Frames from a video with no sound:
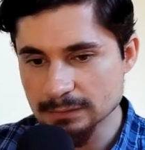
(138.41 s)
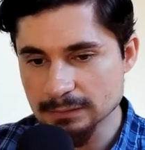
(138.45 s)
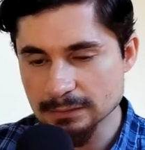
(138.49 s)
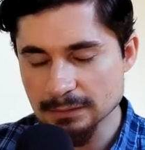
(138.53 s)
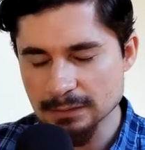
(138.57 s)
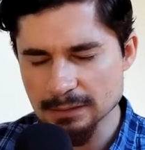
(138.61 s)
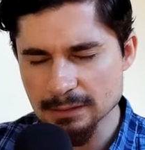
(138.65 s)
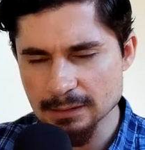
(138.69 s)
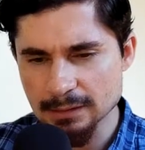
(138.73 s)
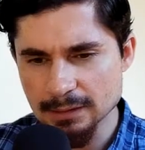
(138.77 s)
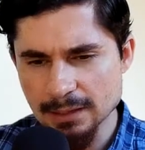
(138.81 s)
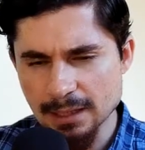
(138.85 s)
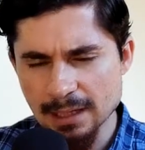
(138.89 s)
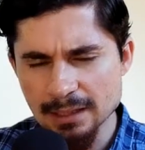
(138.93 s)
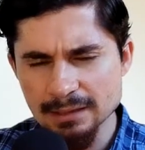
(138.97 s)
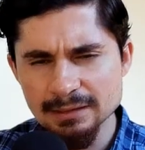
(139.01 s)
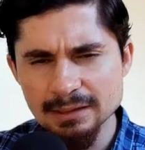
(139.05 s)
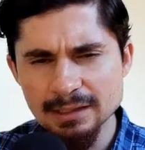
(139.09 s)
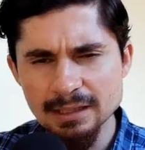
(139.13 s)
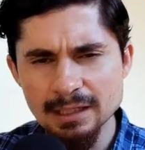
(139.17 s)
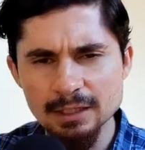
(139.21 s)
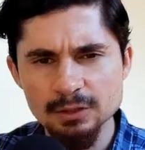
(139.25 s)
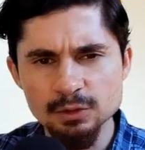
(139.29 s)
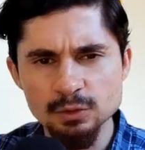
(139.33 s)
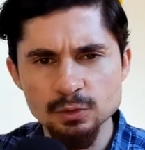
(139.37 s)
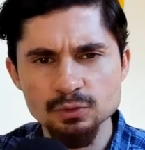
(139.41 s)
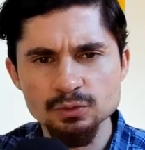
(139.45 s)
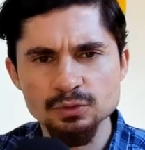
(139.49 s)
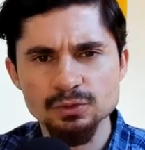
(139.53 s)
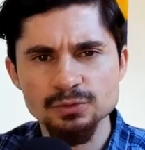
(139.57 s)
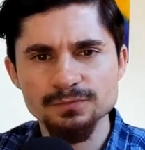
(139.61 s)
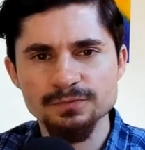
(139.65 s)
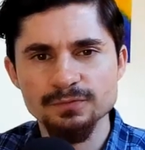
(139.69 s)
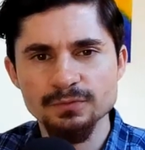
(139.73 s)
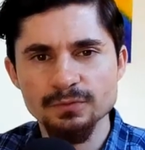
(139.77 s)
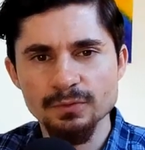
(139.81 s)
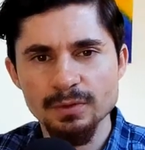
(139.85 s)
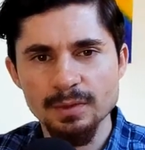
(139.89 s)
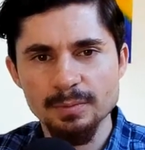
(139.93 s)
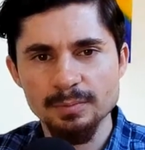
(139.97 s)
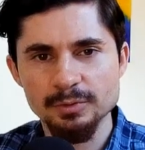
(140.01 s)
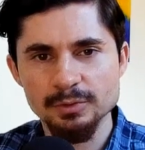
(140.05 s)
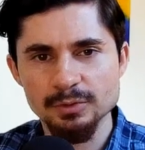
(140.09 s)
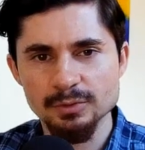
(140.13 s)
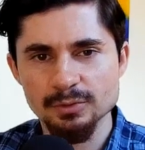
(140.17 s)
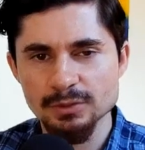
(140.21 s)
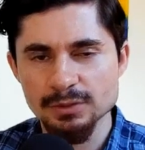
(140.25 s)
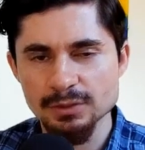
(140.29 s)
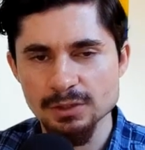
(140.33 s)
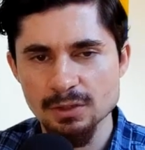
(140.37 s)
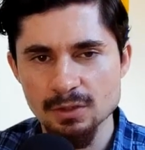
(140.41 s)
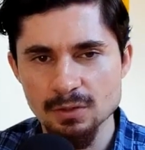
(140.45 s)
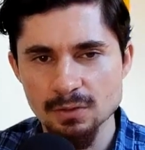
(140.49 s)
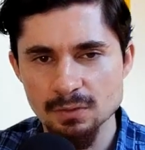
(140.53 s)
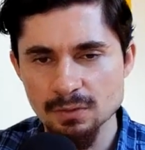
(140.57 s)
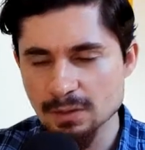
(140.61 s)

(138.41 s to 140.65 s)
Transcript: I think I told you a few episodes ago.